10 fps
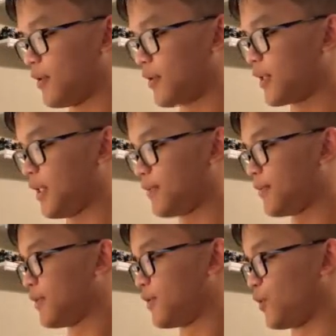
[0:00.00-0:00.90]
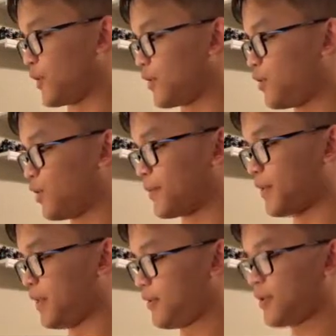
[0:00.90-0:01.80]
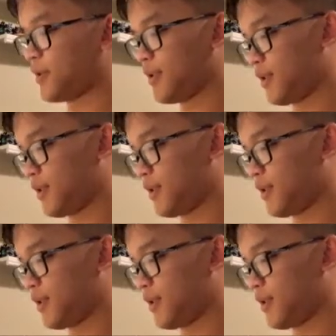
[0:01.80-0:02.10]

Okay, so we got 2 Riptides.